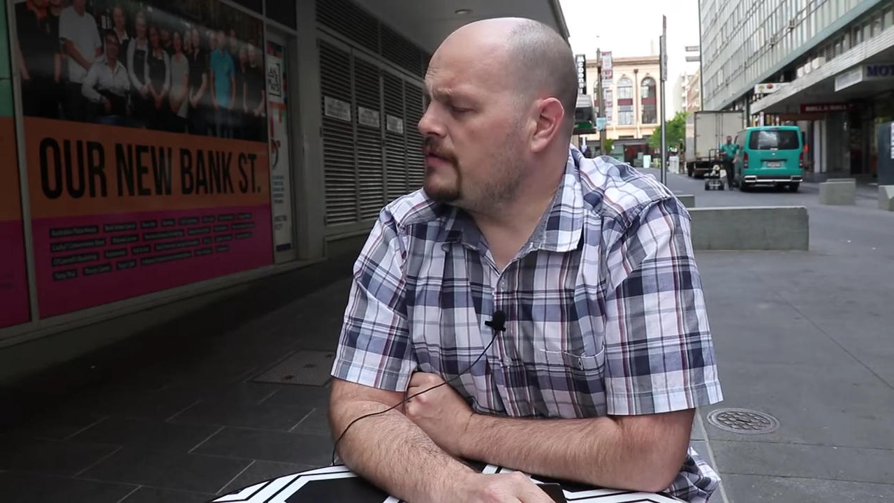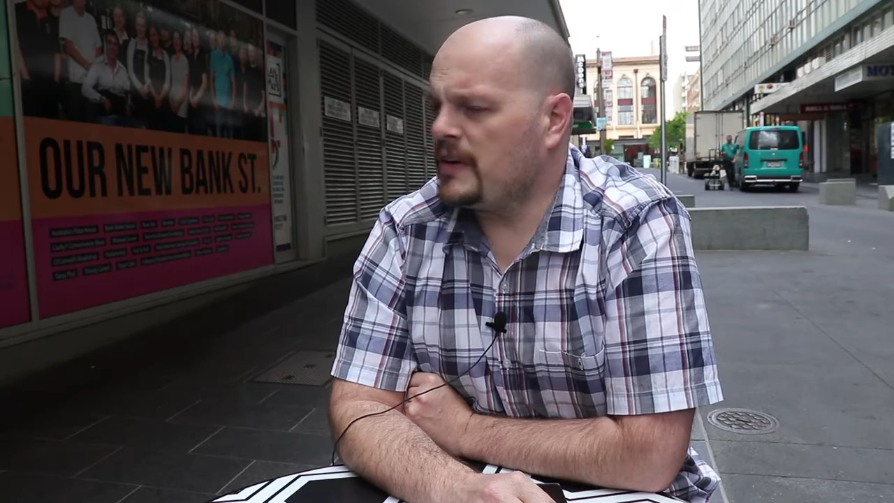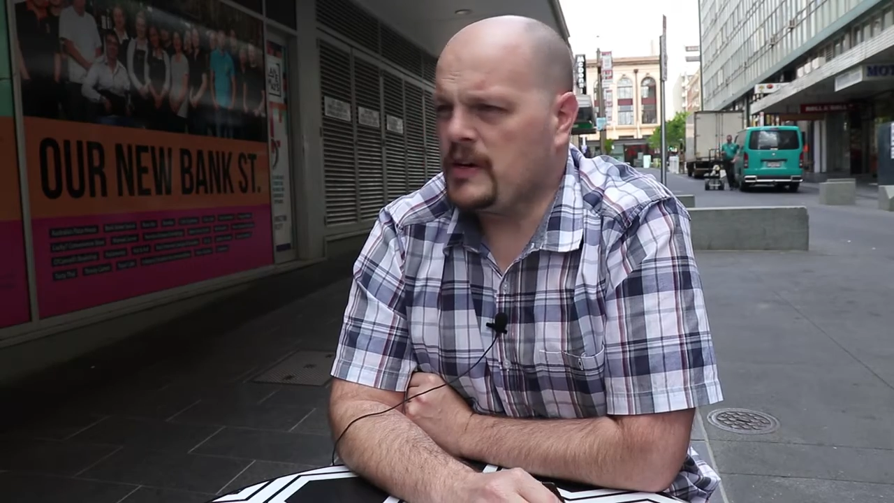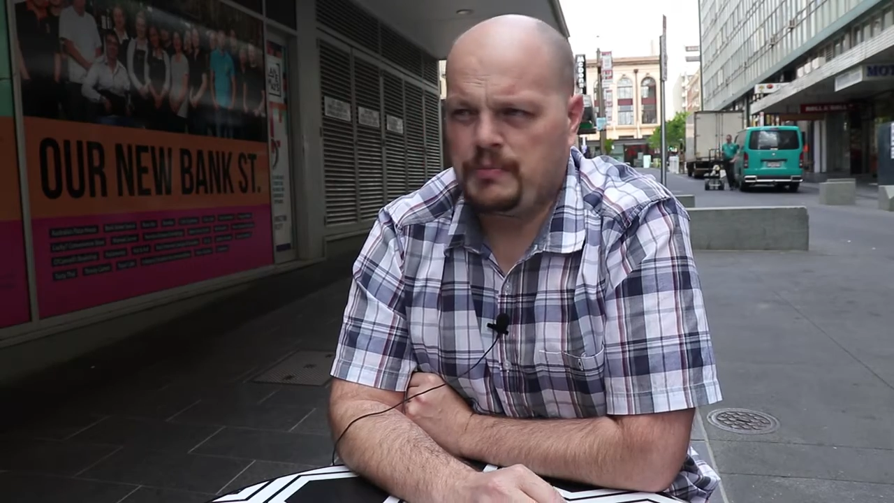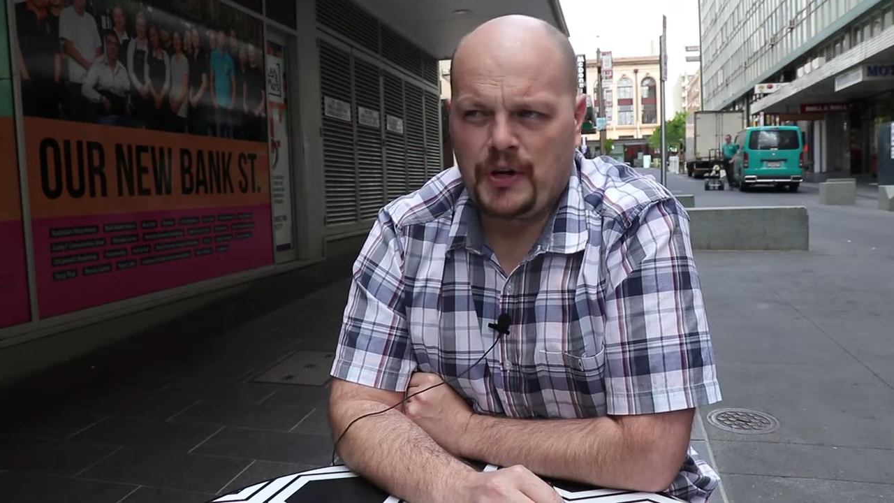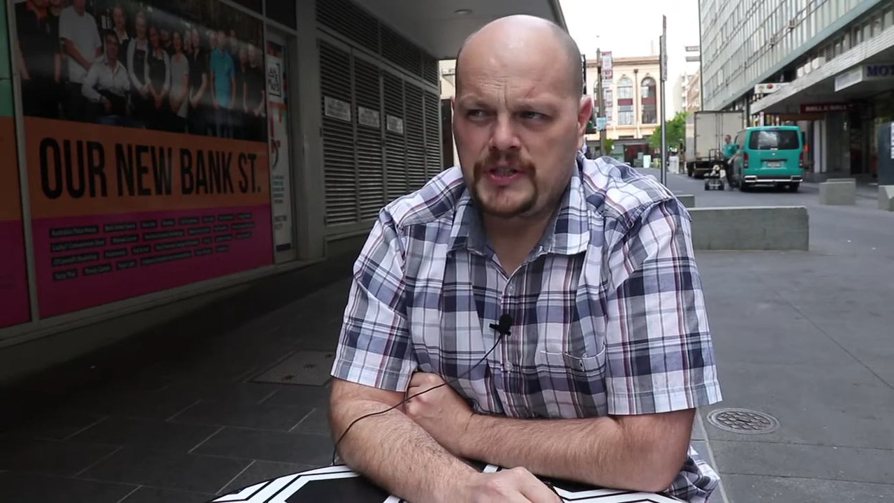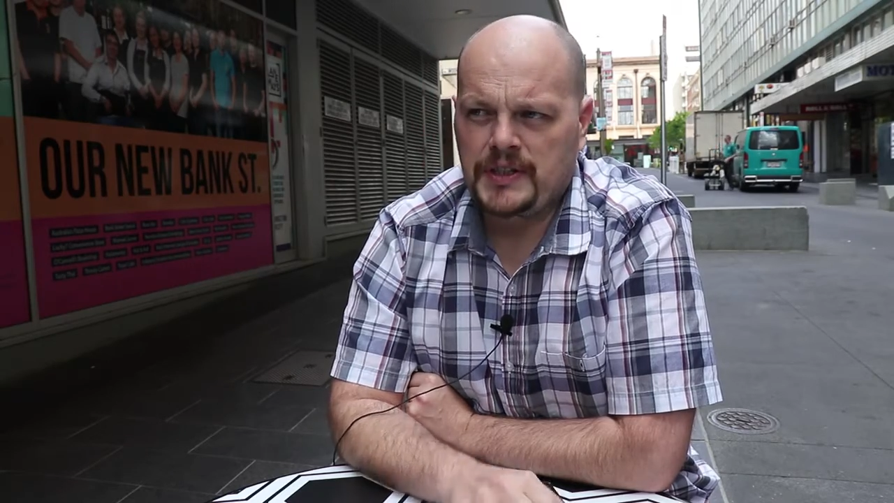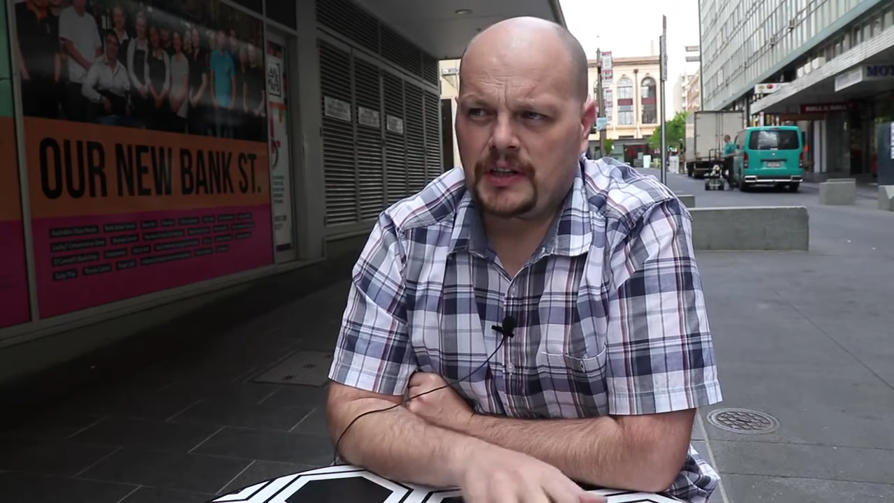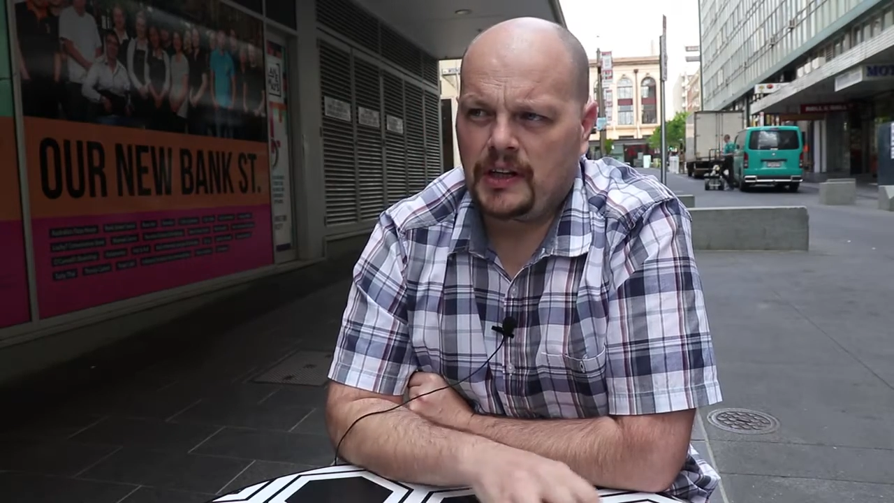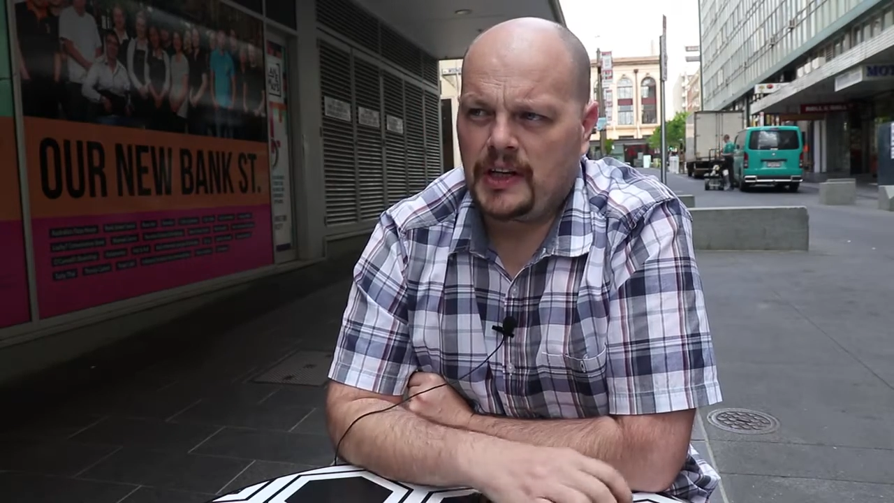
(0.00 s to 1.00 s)
very
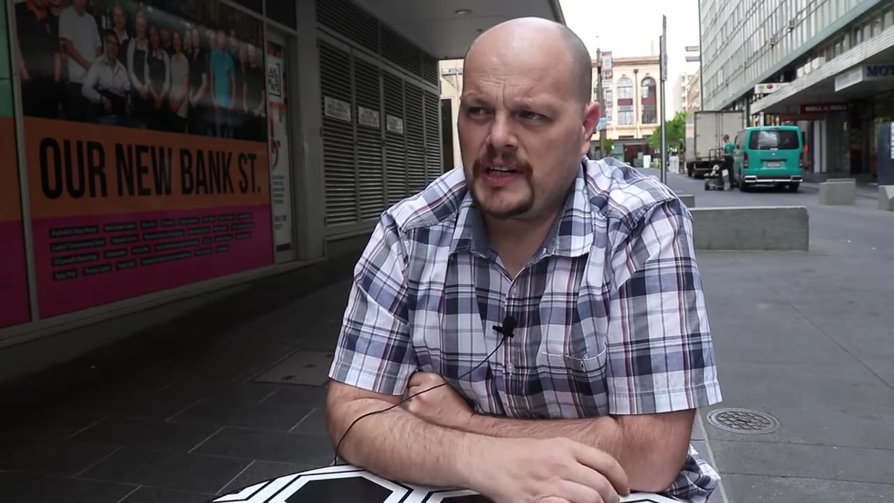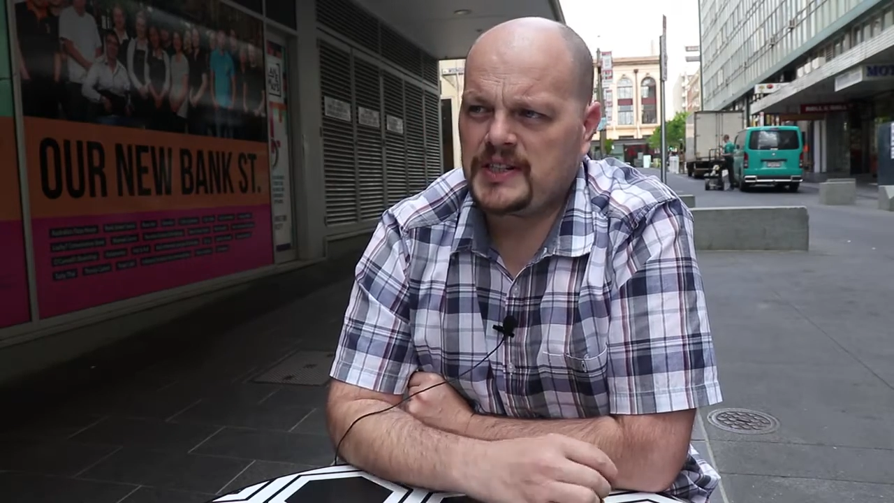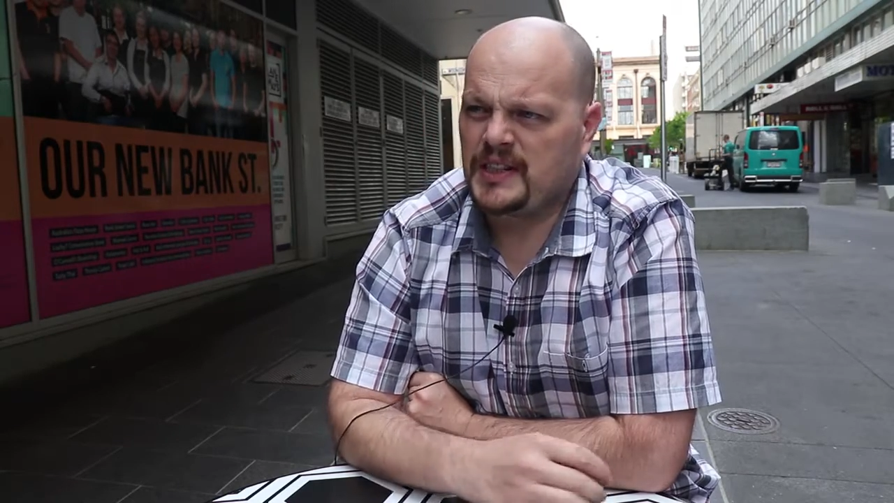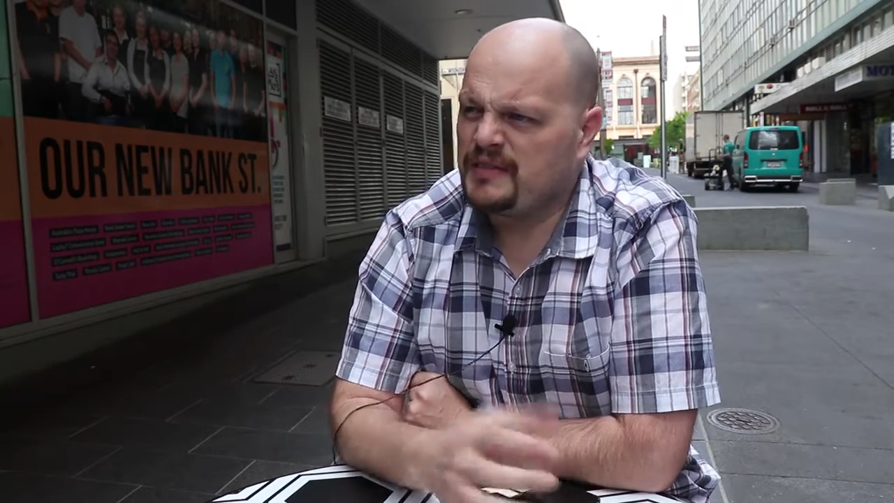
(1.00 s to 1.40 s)
personalized,